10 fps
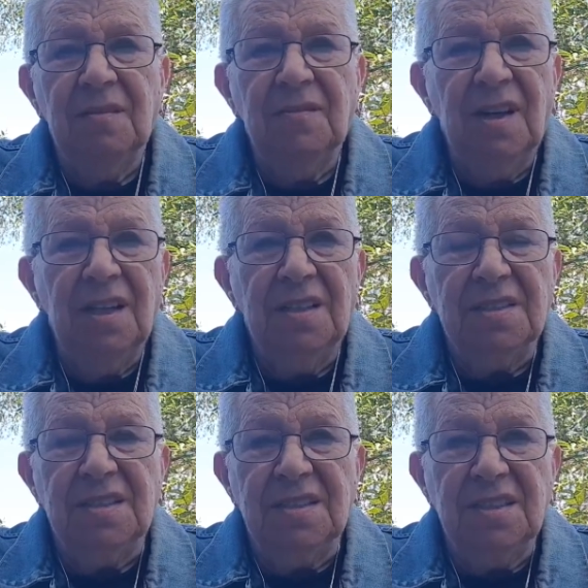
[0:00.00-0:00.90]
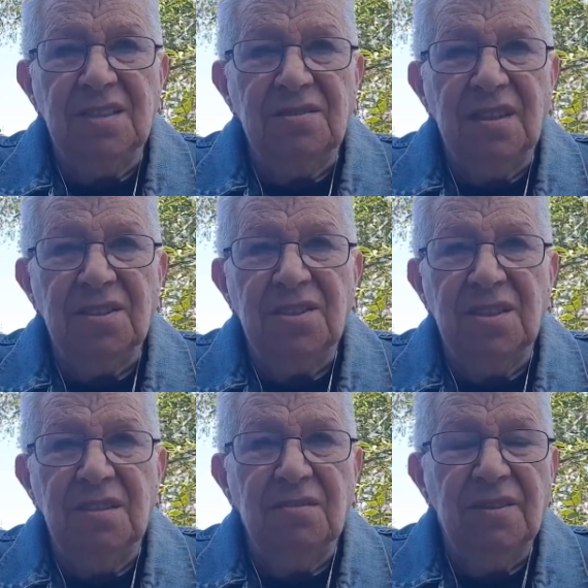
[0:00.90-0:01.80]
violence and destruction,
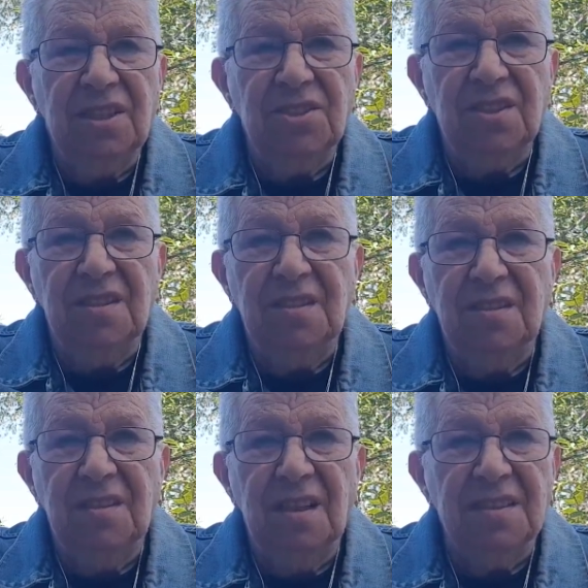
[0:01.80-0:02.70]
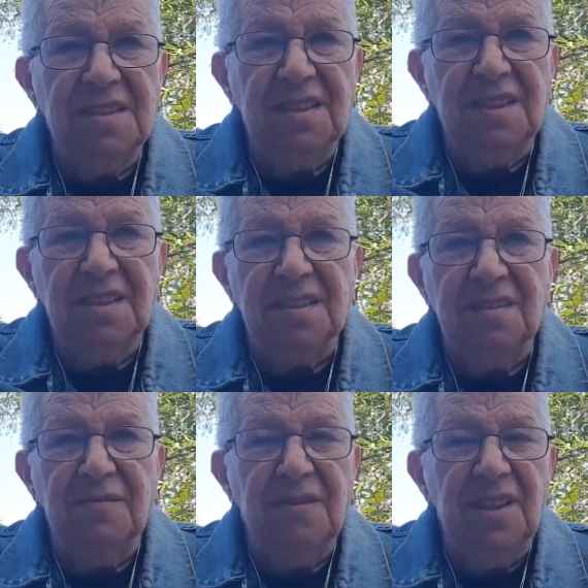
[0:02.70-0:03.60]
aggression and nastiness
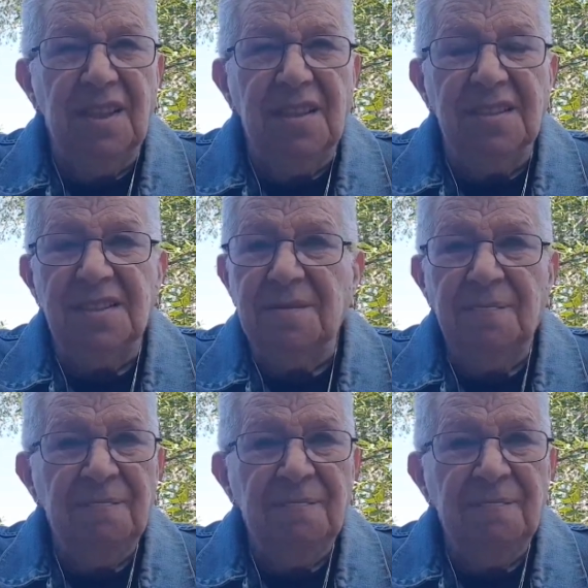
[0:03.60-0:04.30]
and violence.